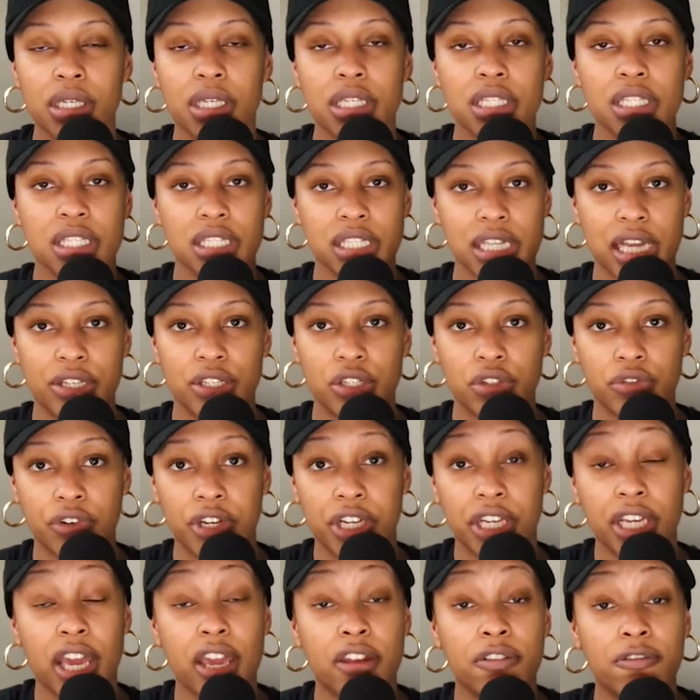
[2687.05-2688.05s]

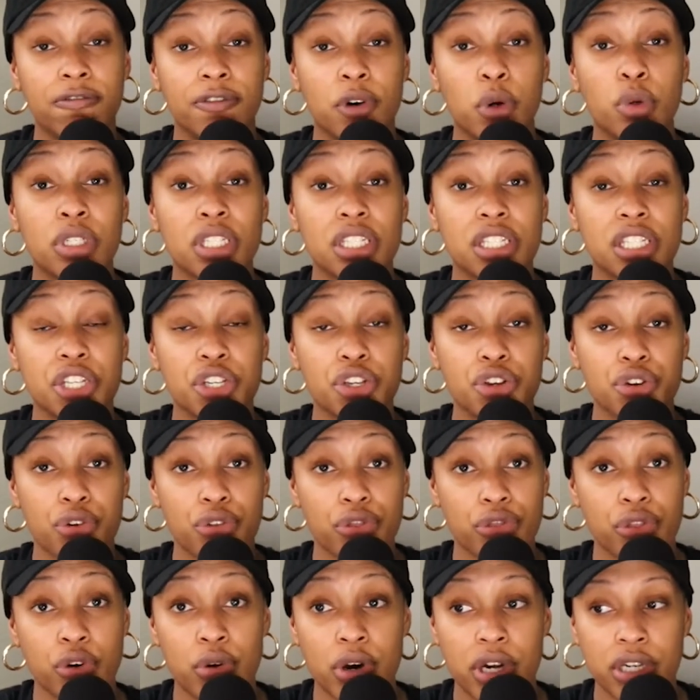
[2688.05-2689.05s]
centering, and focusing your
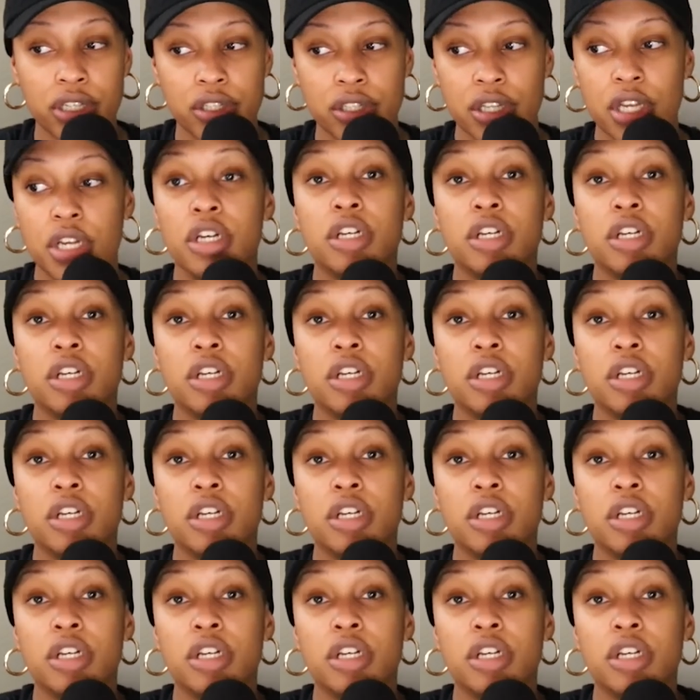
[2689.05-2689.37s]
thoughts